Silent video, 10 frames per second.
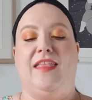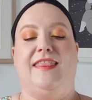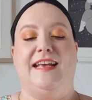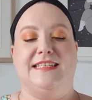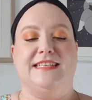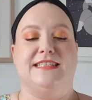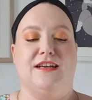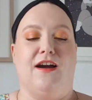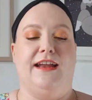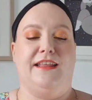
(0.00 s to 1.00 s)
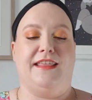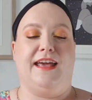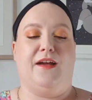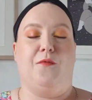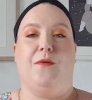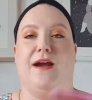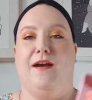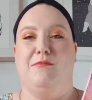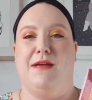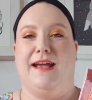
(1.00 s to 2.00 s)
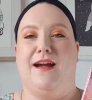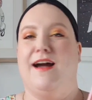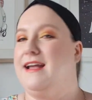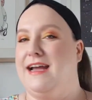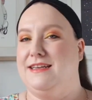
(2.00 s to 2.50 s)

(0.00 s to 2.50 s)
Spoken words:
This is the kind of thing where I'm like, I